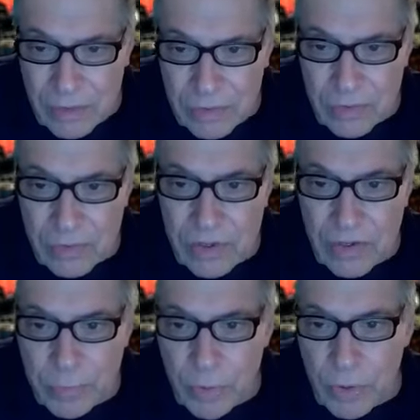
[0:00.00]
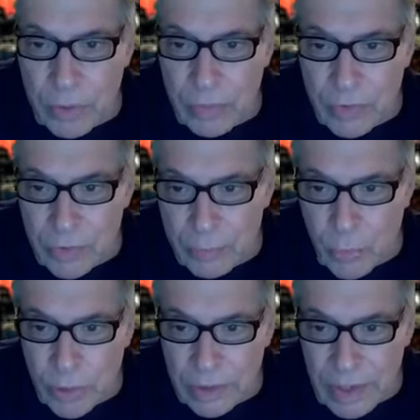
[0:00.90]
Susan says, Bernie will
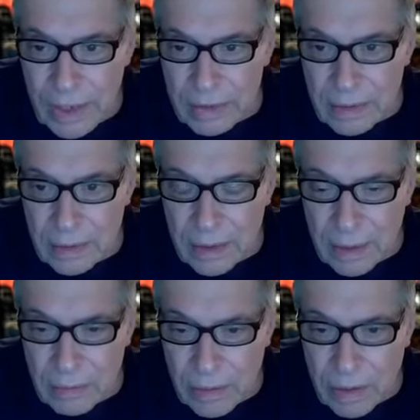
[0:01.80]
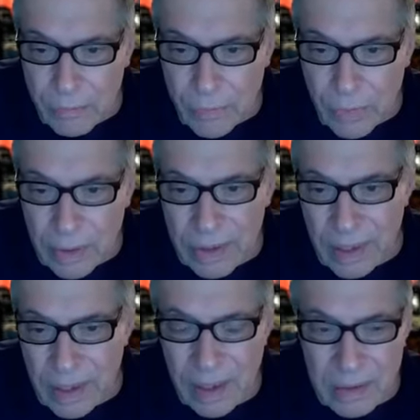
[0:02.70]
support Tanden. Get ready for it.
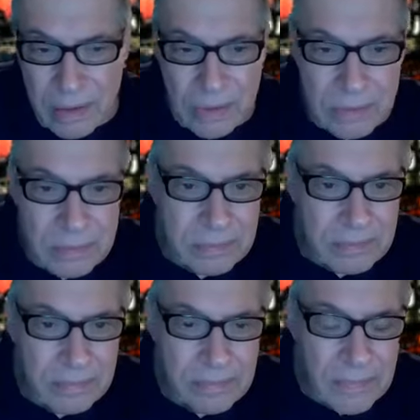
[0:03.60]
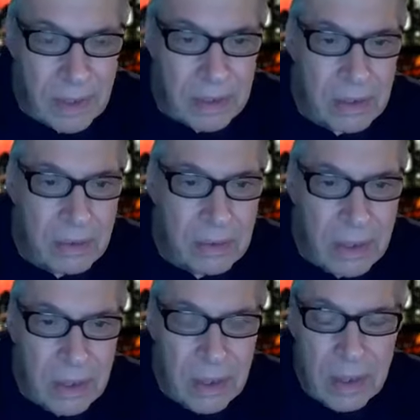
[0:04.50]
Yeah, I know. I know.
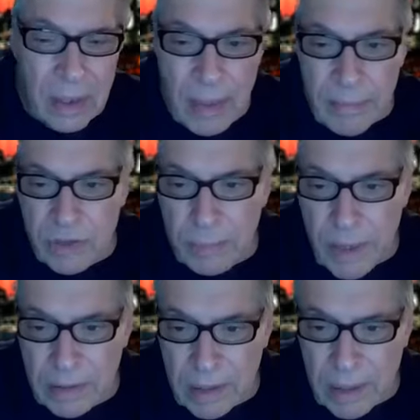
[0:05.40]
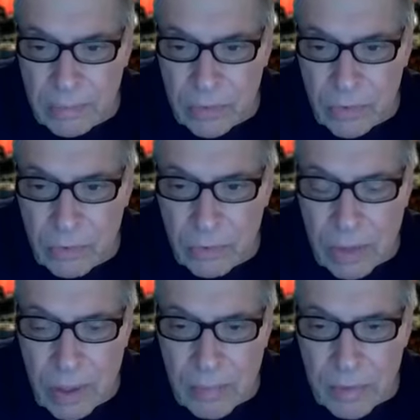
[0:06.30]
I'm expecting him to,
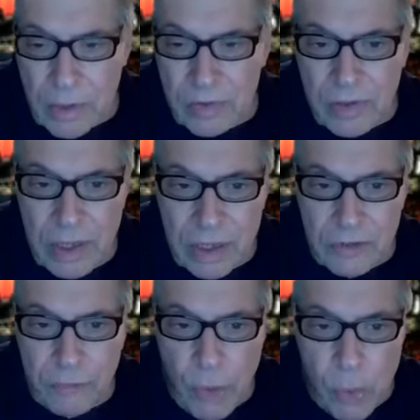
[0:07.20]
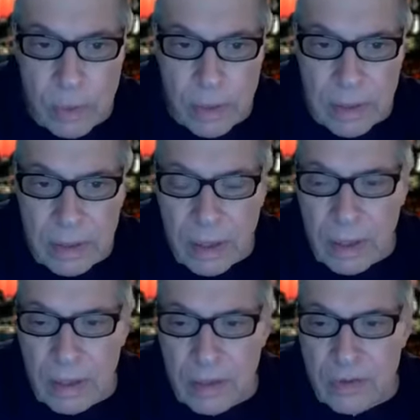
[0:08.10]
because he has folded
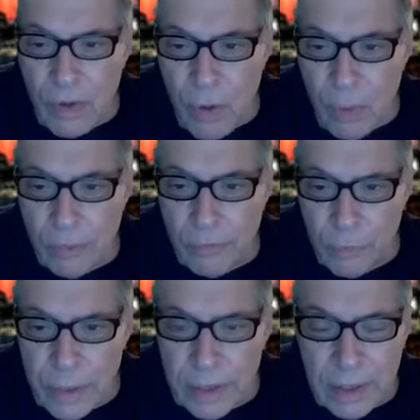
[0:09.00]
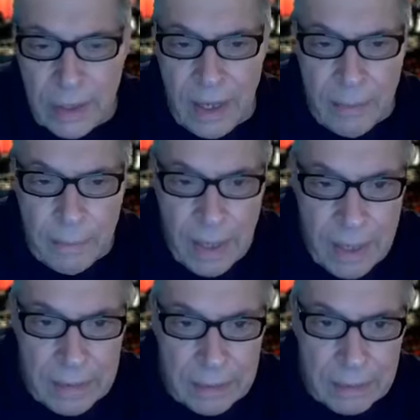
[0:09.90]
this whole freaking
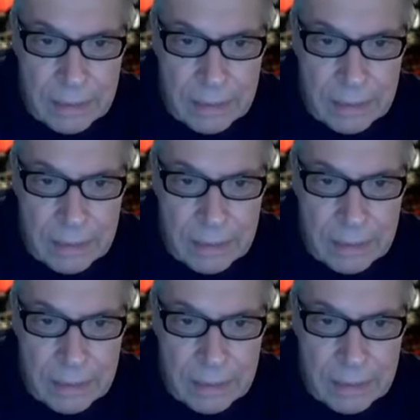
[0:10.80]
campaign.